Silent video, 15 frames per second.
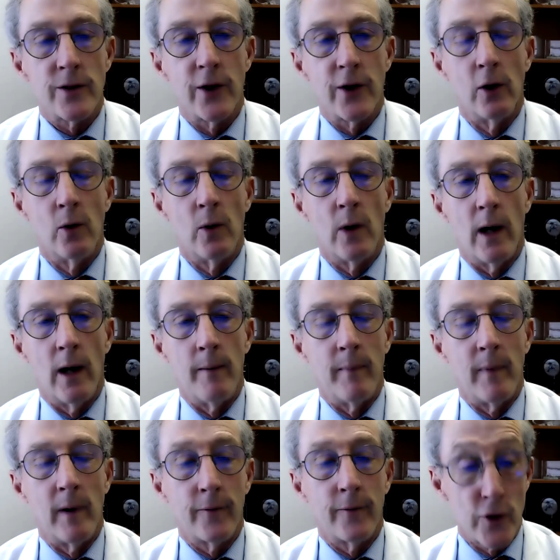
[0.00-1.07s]
So
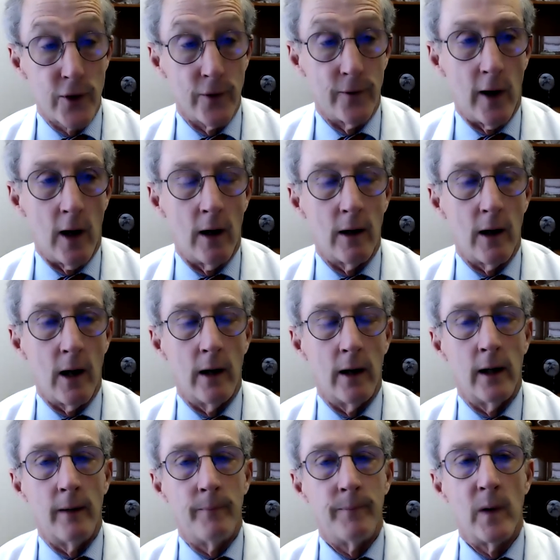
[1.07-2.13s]
um, first of all,
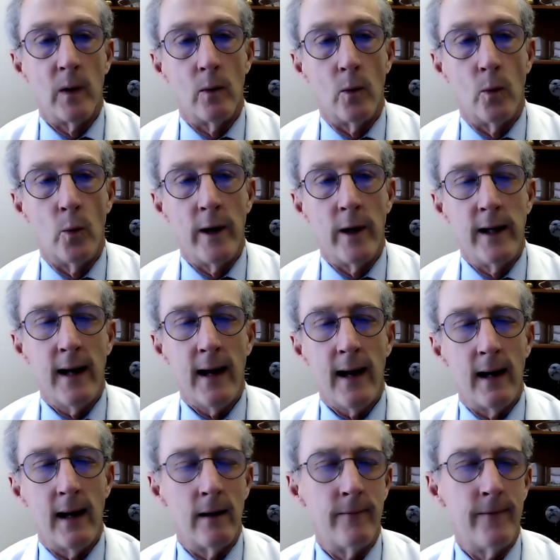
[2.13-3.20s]
uh, we
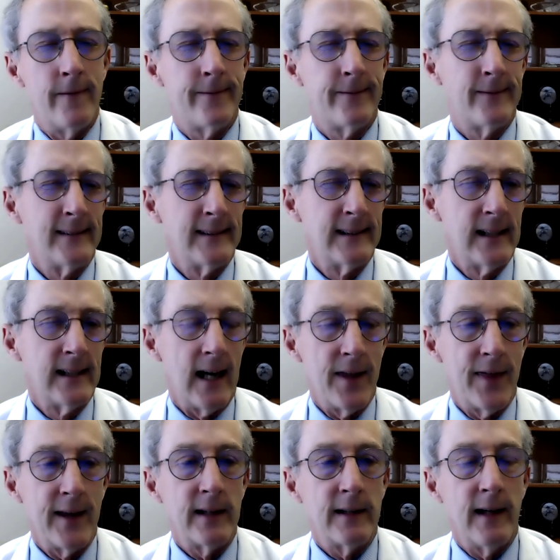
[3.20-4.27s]
have, I
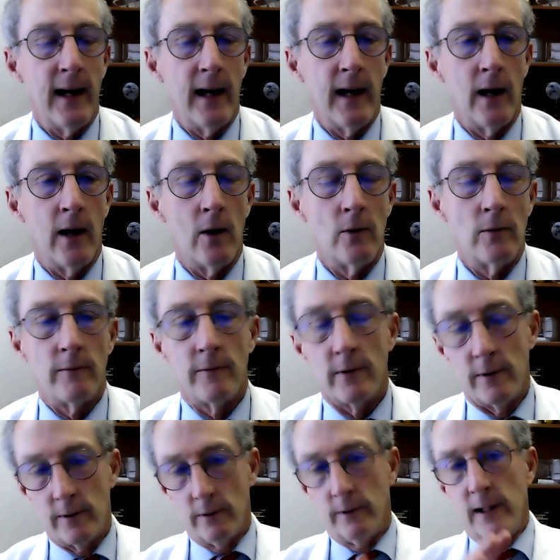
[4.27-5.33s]
think now,
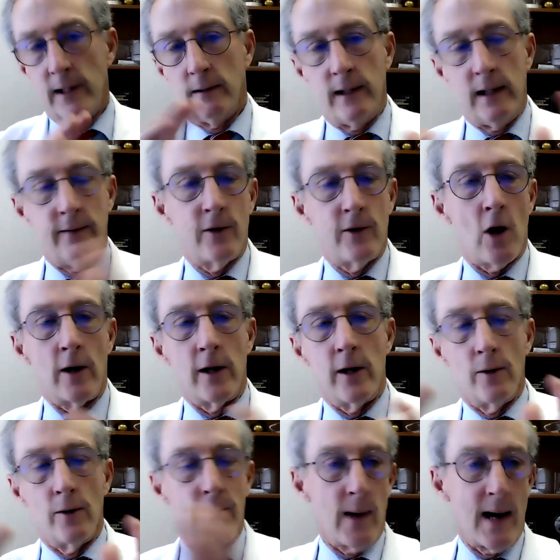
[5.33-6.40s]
leave
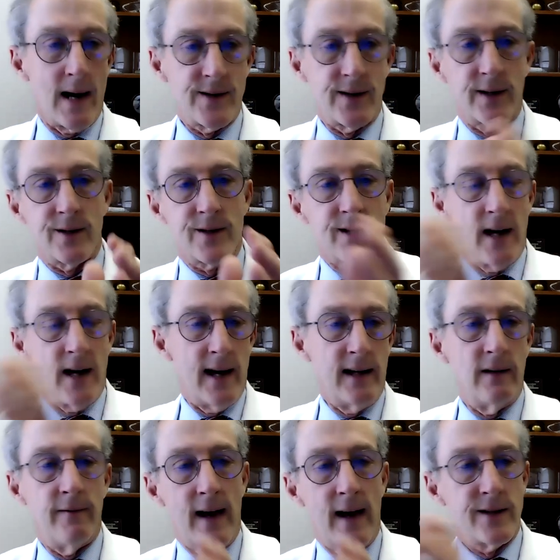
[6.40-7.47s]
cardio and thoracic aside
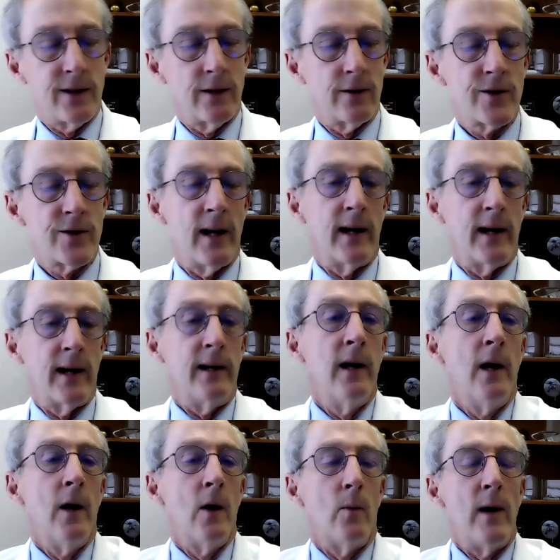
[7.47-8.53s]
and vascular side,
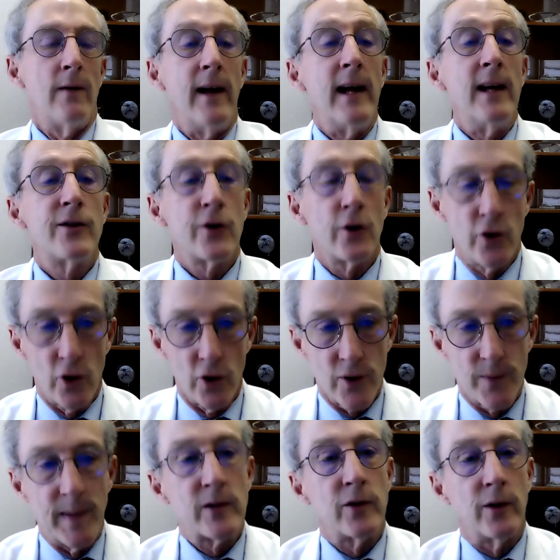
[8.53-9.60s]
we have eight surgical
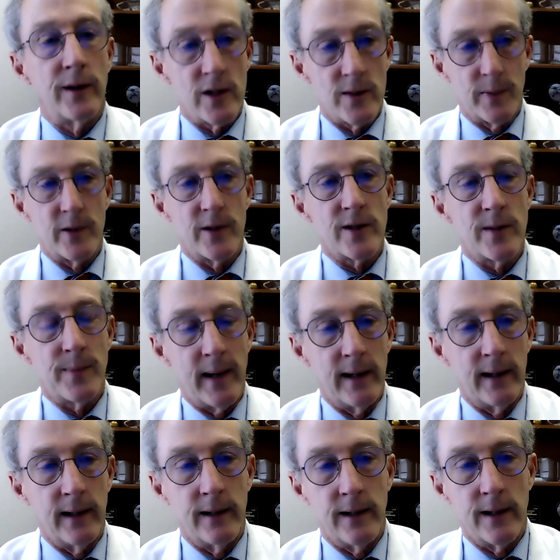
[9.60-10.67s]
specialties
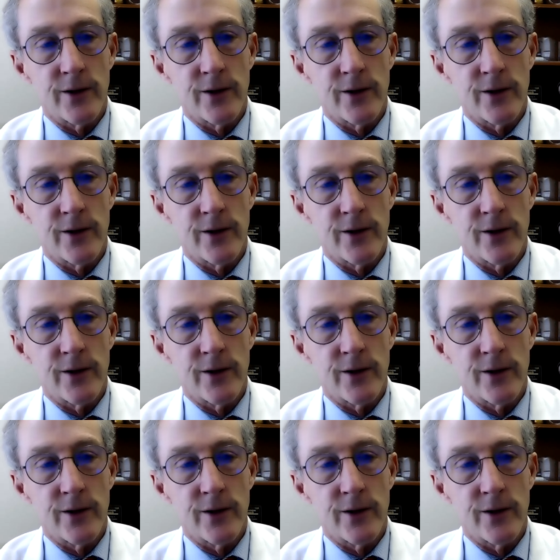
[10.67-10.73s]
participating in